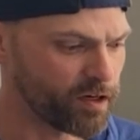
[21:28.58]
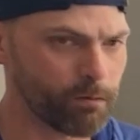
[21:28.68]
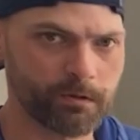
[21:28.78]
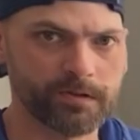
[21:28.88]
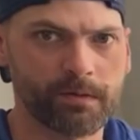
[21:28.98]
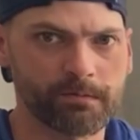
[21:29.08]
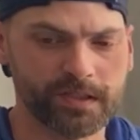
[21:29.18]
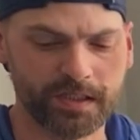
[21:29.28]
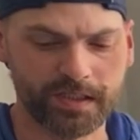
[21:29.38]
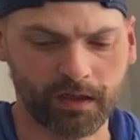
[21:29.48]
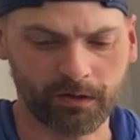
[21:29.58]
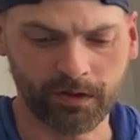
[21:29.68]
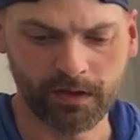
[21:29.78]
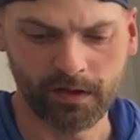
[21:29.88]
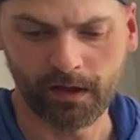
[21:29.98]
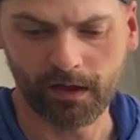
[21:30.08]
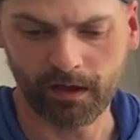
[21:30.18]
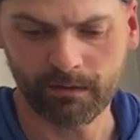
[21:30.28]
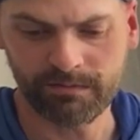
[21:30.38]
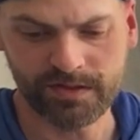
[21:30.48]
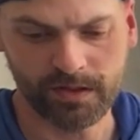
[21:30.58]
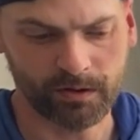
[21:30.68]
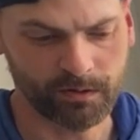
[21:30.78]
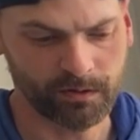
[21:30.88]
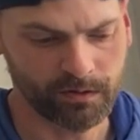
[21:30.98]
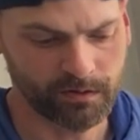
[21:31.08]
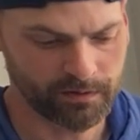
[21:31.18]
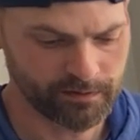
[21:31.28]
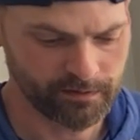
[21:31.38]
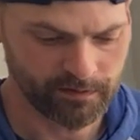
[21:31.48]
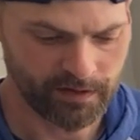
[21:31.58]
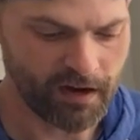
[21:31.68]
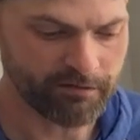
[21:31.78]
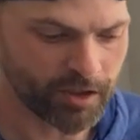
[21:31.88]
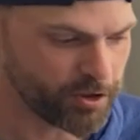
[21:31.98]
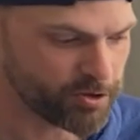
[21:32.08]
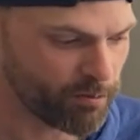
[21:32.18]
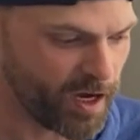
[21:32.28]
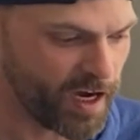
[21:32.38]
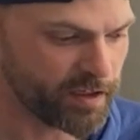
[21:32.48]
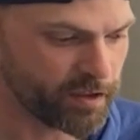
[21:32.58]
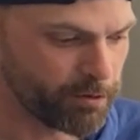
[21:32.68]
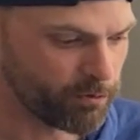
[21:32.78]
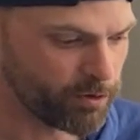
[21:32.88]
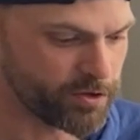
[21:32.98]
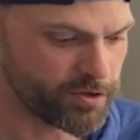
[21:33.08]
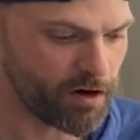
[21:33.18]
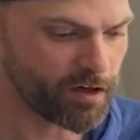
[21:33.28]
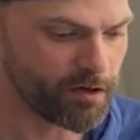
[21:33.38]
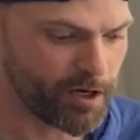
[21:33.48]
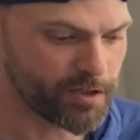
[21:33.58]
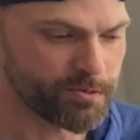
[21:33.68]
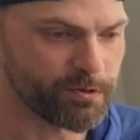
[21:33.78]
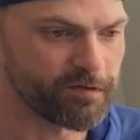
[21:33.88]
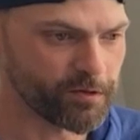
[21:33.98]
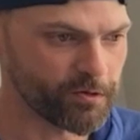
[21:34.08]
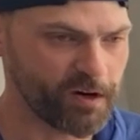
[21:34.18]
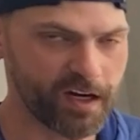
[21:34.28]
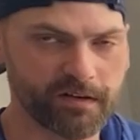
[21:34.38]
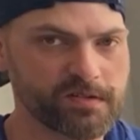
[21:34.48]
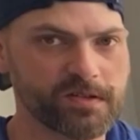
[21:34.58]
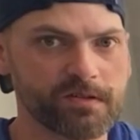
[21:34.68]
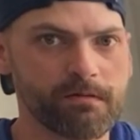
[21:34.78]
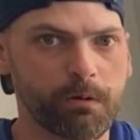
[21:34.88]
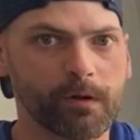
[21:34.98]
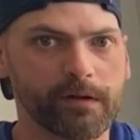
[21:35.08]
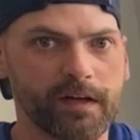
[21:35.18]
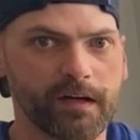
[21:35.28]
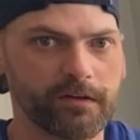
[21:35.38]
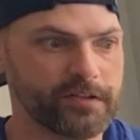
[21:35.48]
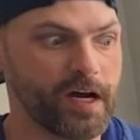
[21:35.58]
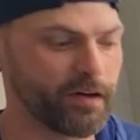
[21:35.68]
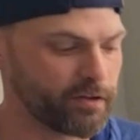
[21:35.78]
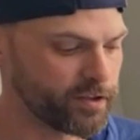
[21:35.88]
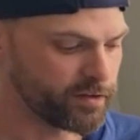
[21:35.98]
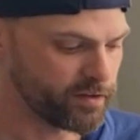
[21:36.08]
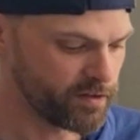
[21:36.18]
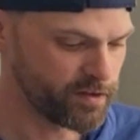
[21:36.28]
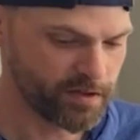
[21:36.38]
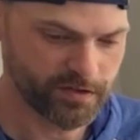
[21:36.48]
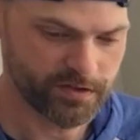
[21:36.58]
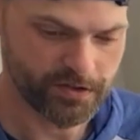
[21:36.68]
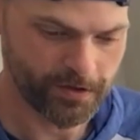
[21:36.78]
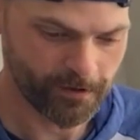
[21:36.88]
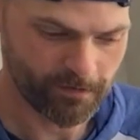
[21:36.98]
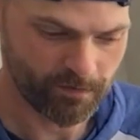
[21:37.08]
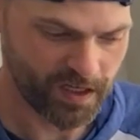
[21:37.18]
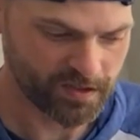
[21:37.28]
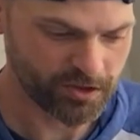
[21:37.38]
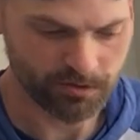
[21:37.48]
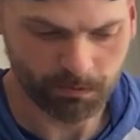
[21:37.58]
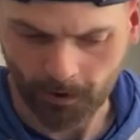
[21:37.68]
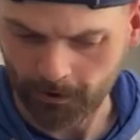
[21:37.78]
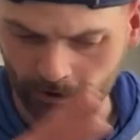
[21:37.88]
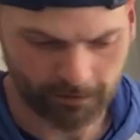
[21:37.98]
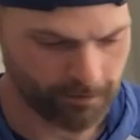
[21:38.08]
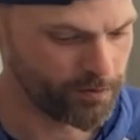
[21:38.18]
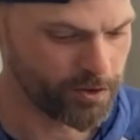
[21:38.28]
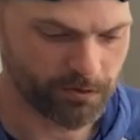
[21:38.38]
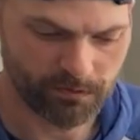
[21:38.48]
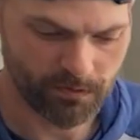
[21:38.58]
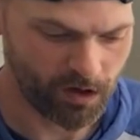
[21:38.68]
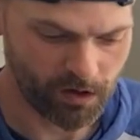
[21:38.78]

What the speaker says: up or 10% down. So not very dramatic, but when you're talking about the speed for the records, it's important that you're dialed in. So that's just part of the,